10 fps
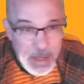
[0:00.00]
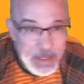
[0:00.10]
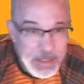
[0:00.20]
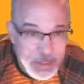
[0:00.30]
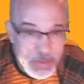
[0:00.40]

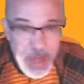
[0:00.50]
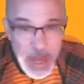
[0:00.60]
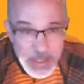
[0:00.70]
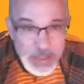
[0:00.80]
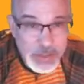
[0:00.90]
So that
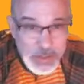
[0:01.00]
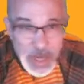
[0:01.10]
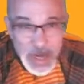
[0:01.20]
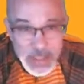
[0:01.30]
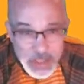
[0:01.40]

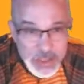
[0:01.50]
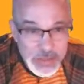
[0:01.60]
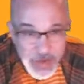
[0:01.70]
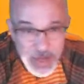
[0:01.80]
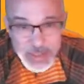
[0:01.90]
is just
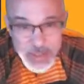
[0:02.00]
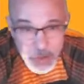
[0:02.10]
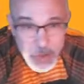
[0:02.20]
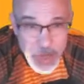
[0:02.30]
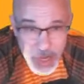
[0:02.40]
fine.
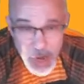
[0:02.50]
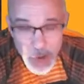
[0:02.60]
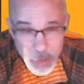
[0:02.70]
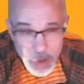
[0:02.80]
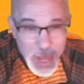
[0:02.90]
So
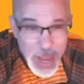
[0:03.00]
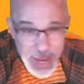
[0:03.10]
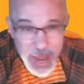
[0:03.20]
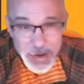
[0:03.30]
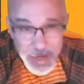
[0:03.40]
we're going to hang
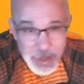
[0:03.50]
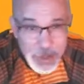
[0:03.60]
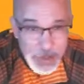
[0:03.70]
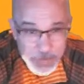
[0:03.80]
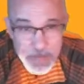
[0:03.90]
out
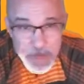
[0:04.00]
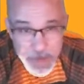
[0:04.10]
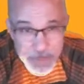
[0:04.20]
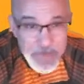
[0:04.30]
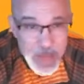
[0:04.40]
here
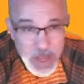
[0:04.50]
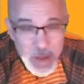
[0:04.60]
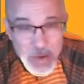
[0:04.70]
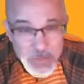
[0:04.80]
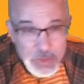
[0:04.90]

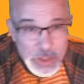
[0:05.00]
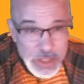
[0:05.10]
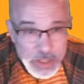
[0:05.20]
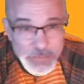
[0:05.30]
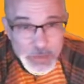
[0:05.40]
for
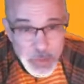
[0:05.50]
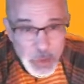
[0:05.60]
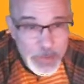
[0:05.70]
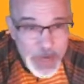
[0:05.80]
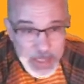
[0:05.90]
just a few more
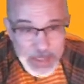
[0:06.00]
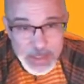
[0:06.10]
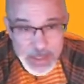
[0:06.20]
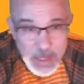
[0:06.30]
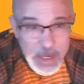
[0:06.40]

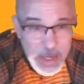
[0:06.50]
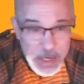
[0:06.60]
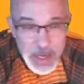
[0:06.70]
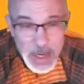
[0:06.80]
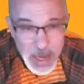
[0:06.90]
minutes,
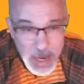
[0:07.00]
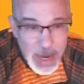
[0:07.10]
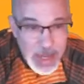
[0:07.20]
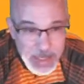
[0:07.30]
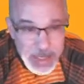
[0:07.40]

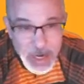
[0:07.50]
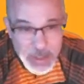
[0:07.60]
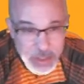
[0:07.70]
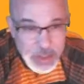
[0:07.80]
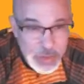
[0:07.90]
and then I'll
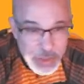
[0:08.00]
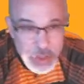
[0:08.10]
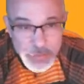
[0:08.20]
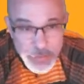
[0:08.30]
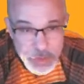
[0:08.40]
switch
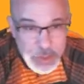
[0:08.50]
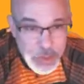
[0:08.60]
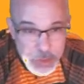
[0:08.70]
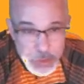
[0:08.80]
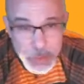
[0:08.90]
over
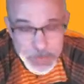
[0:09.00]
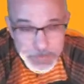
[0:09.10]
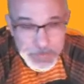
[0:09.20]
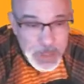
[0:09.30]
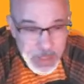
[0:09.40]
to
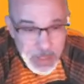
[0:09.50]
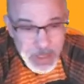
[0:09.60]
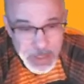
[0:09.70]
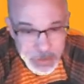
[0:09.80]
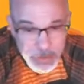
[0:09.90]

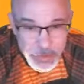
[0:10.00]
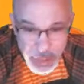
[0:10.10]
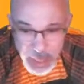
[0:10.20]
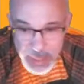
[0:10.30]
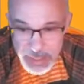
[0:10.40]
the
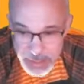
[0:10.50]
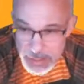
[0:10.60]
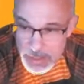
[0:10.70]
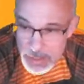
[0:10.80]
London